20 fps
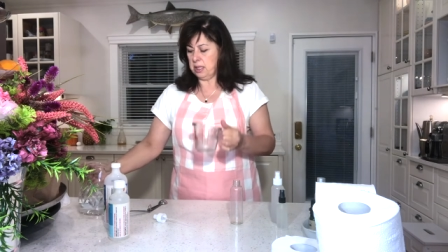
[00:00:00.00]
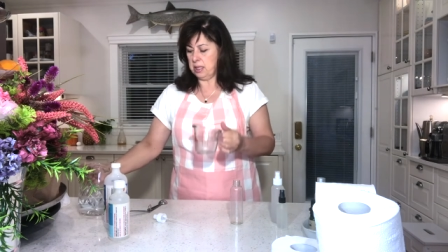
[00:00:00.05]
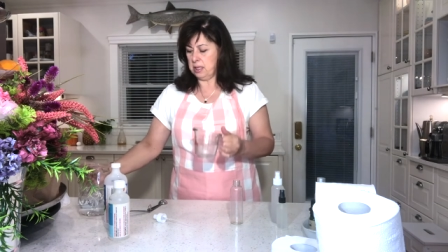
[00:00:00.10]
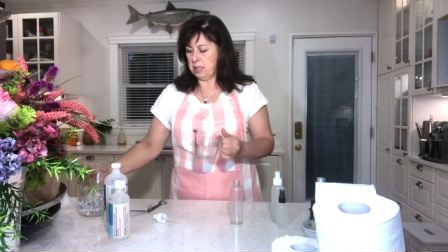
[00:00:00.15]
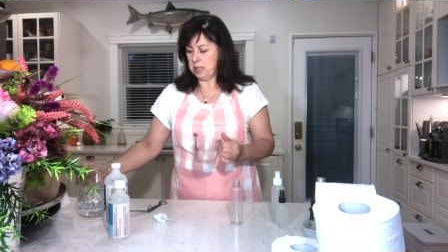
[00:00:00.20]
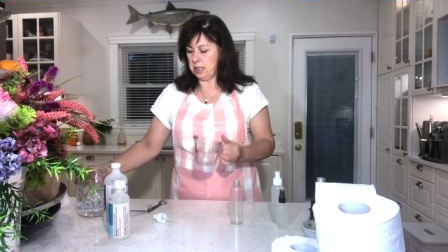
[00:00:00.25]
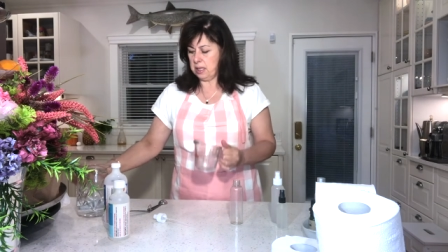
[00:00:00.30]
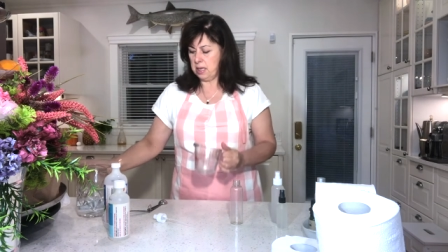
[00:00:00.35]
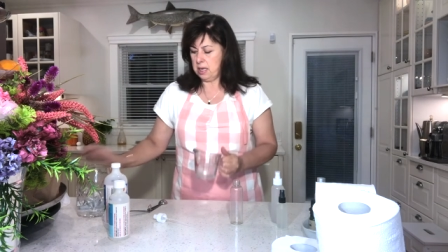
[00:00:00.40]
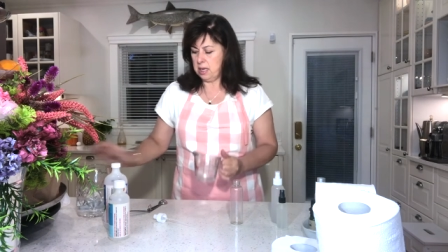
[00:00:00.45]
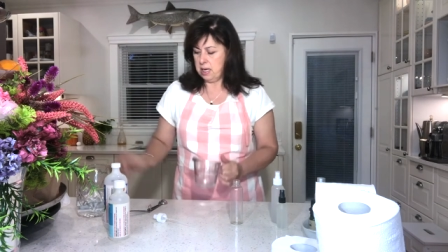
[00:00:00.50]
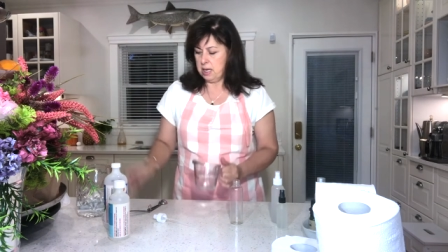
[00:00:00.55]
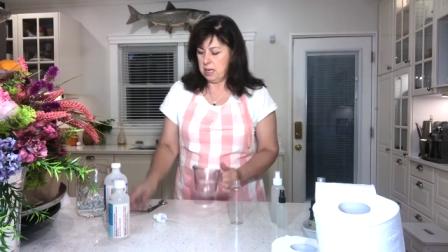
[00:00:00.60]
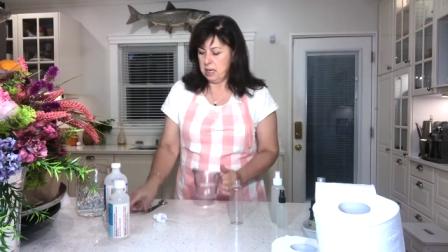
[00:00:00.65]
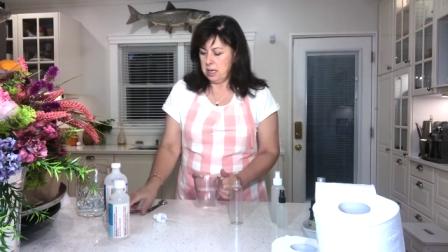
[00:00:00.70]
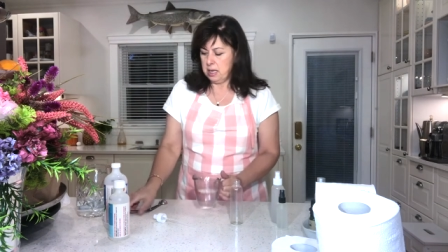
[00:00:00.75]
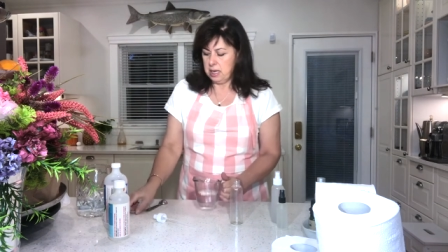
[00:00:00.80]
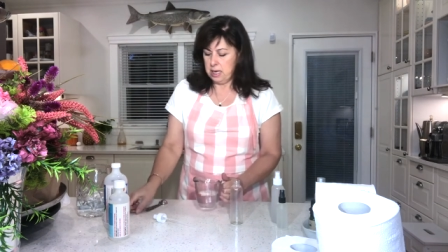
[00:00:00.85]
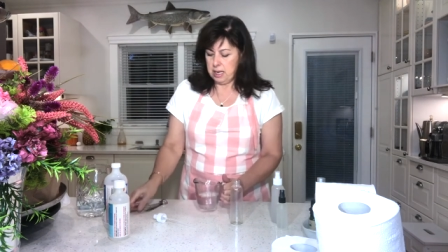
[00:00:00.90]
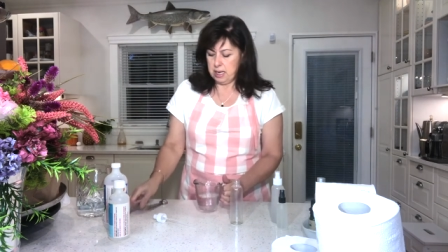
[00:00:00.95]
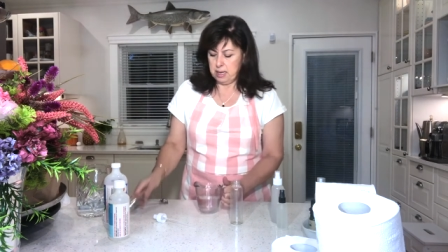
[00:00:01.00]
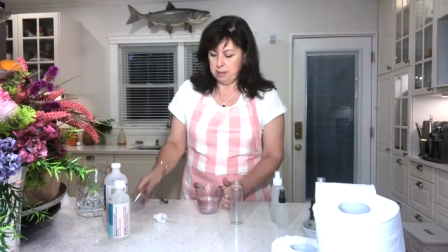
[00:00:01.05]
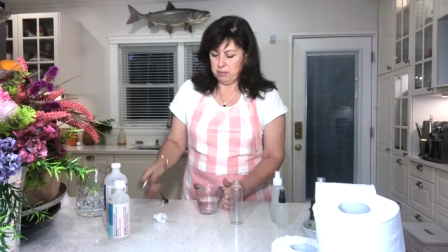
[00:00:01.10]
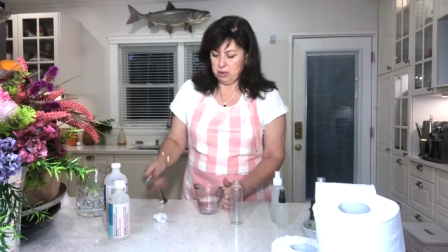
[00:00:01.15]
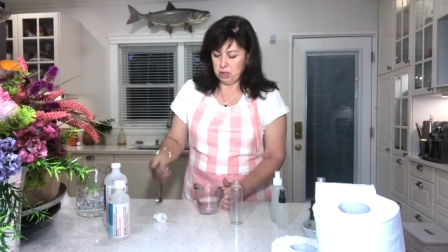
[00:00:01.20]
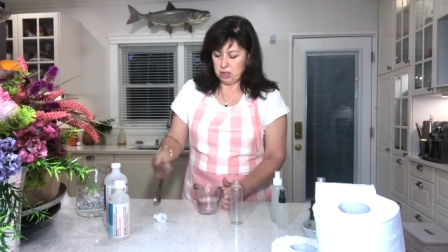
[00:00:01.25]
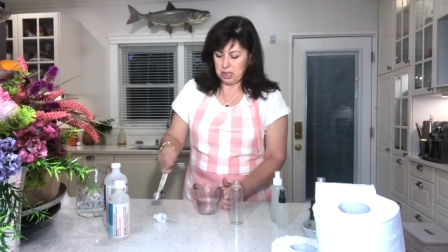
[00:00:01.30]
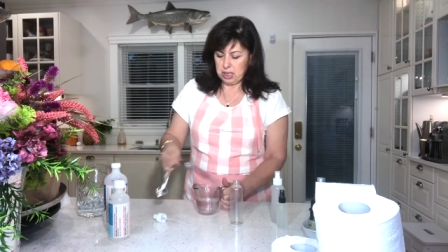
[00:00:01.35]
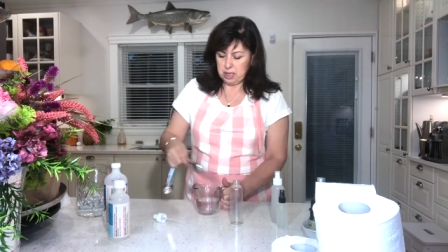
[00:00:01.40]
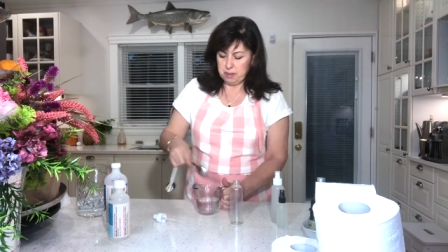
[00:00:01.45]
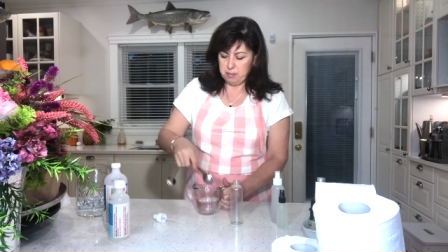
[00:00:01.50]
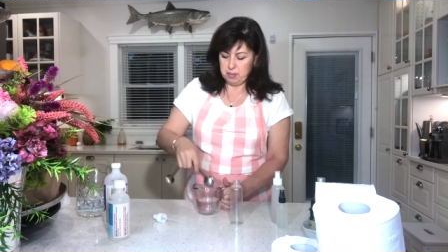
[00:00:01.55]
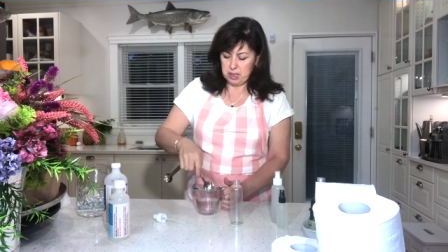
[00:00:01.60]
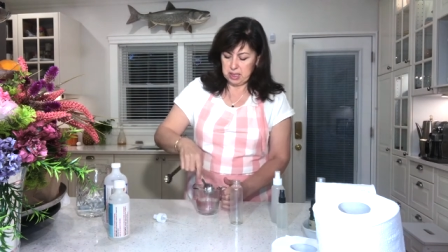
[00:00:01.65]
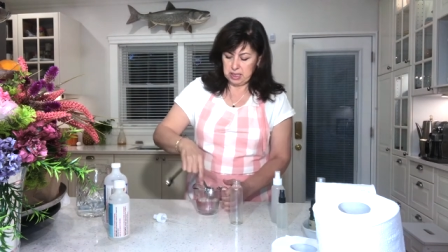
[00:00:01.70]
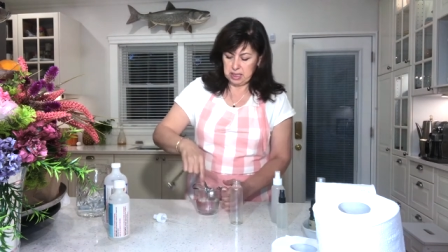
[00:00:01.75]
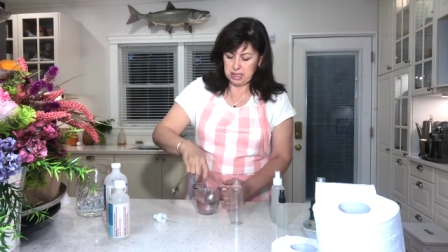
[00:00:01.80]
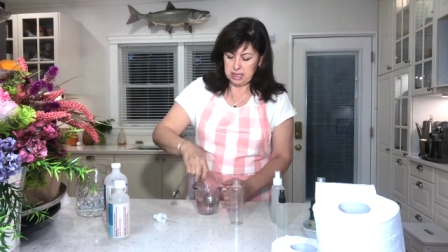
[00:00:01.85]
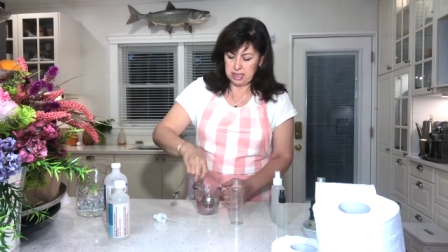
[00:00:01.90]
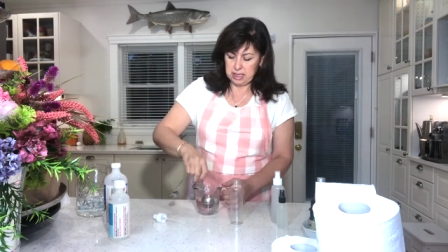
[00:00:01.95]
And I'm just gonna
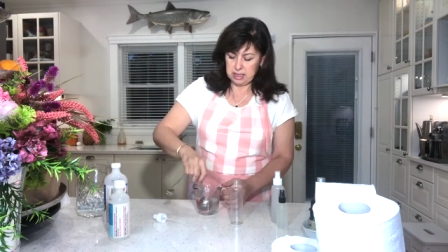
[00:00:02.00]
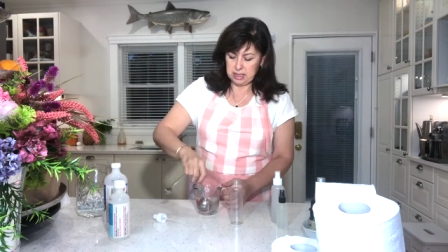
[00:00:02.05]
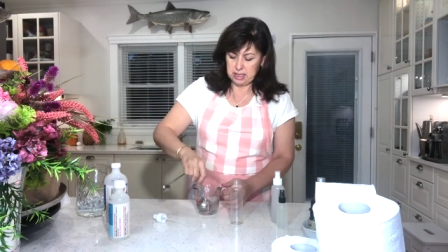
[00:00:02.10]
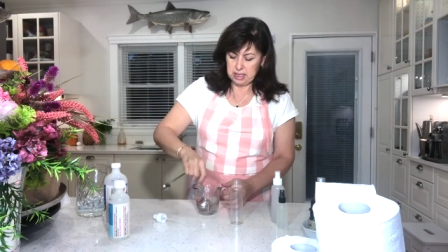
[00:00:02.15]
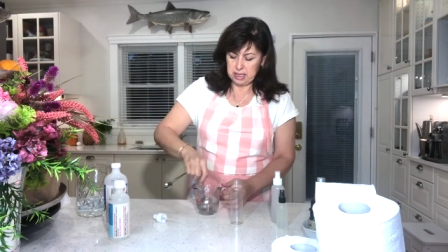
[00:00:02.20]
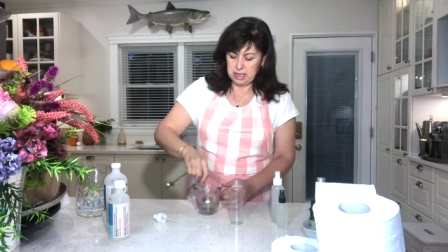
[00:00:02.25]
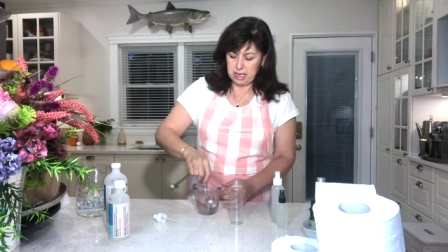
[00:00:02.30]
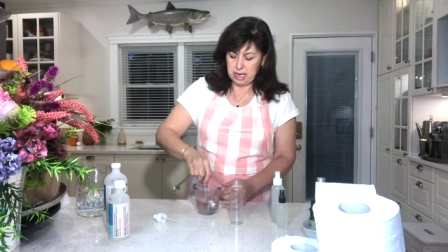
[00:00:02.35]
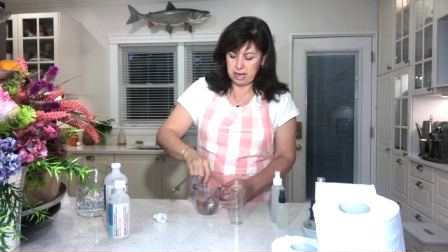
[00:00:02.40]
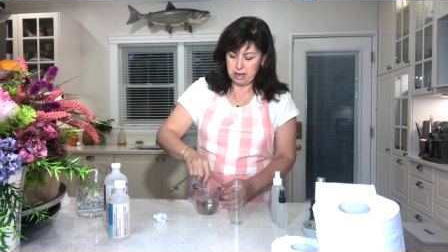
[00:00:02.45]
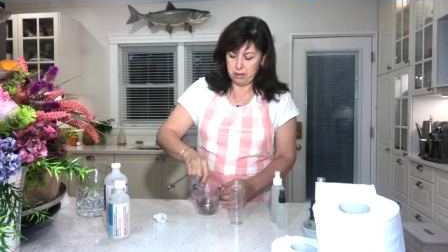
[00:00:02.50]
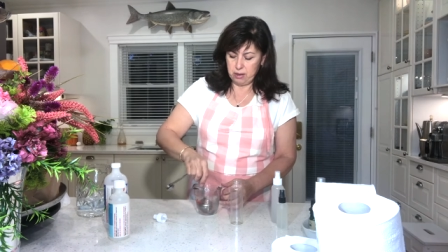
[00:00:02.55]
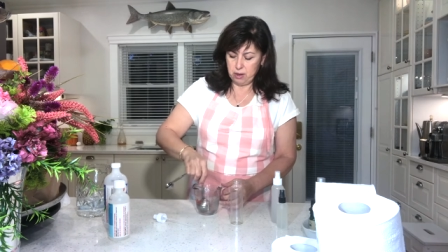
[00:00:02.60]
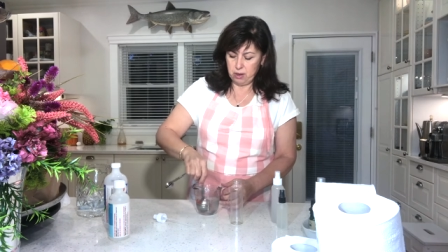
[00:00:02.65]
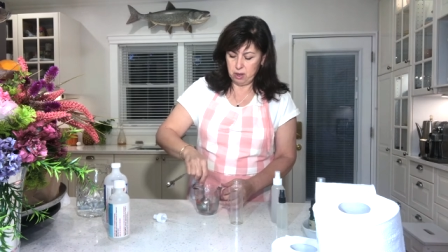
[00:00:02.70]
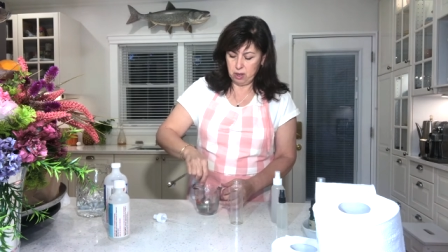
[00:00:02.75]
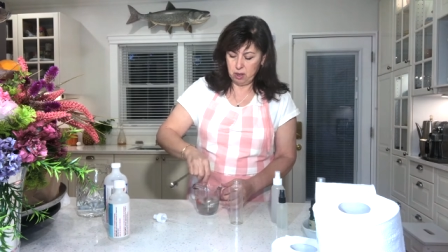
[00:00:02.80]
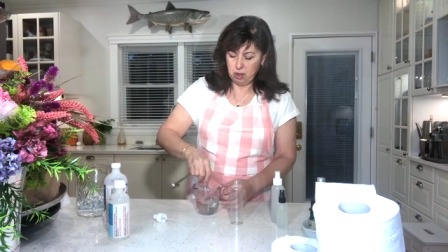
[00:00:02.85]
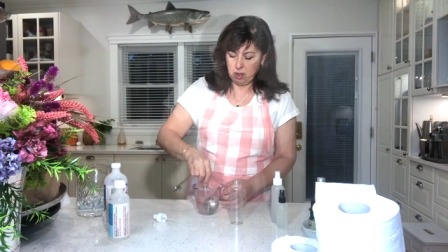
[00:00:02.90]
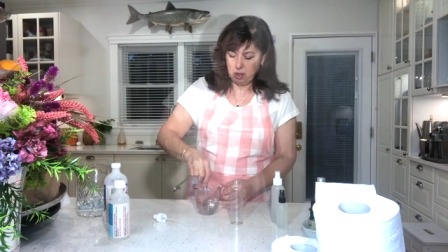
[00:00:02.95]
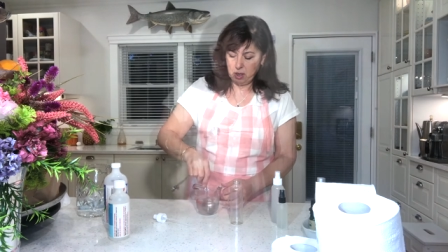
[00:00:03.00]
mix this together.